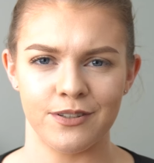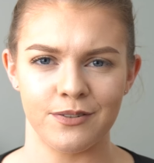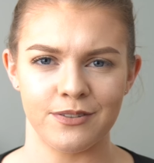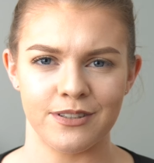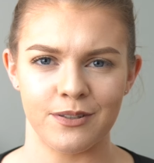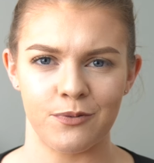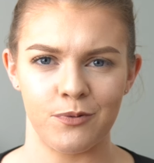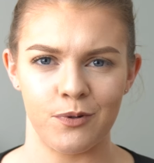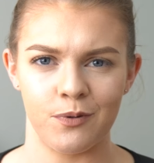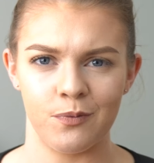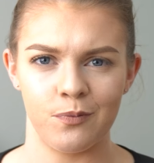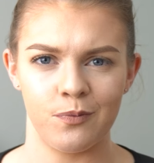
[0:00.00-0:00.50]
I was
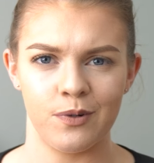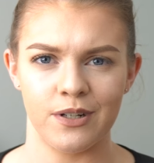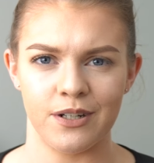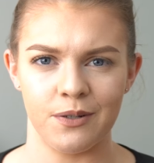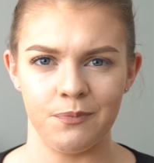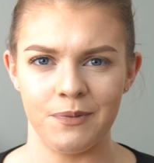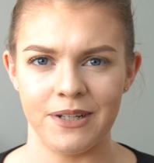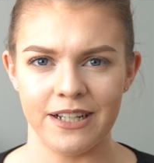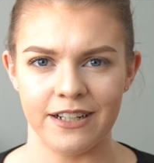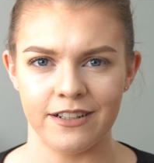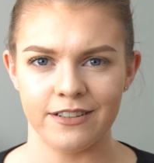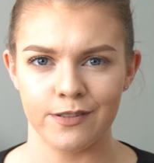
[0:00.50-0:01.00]
like, "Well, what do you
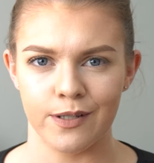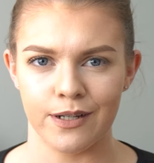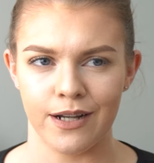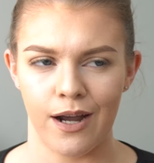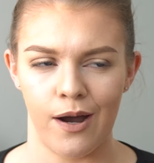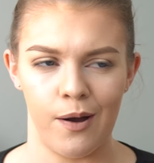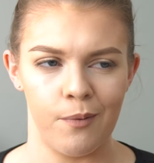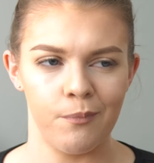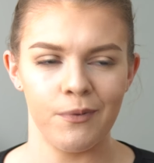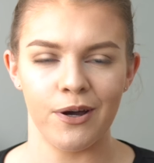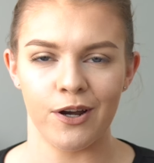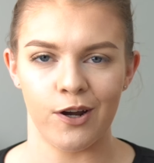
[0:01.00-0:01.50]
mean?" Because like
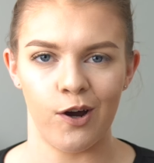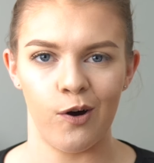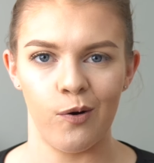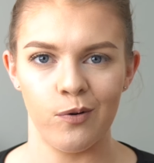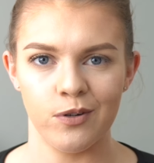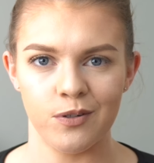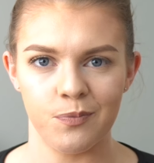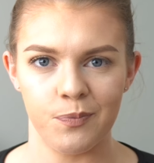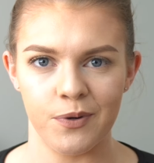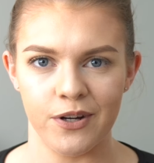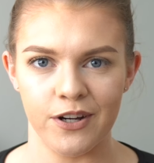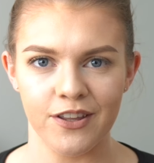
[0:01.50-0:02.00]
I'm not going
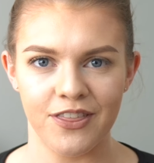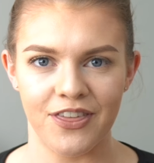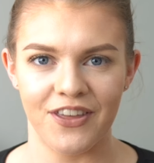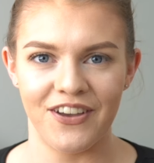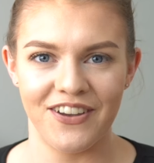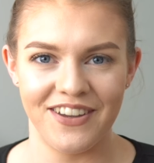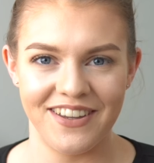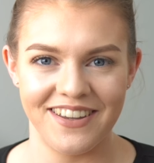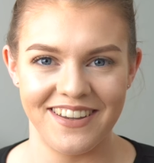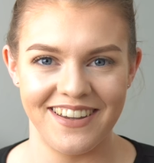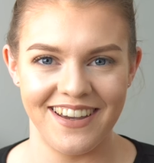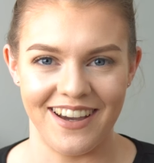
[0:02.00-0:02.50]
to Perth.
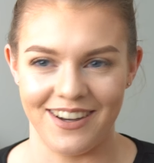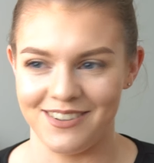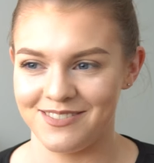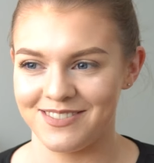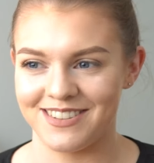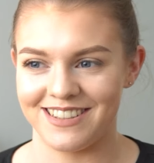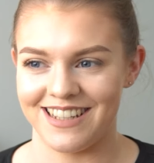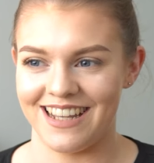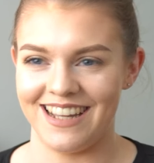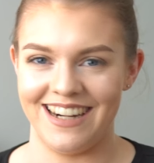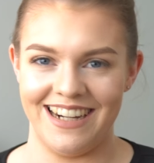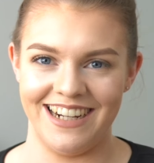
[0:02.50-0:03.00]
I'm
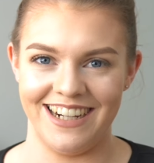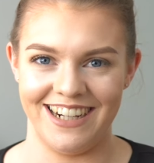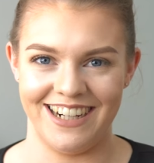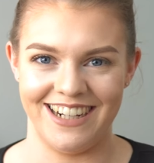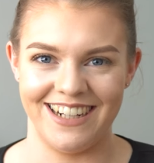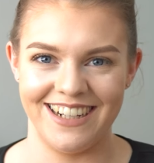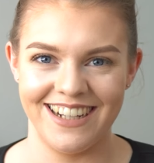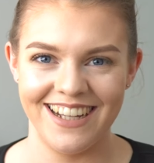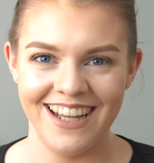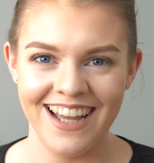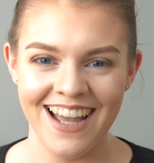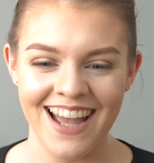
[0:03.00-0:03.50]
staying here.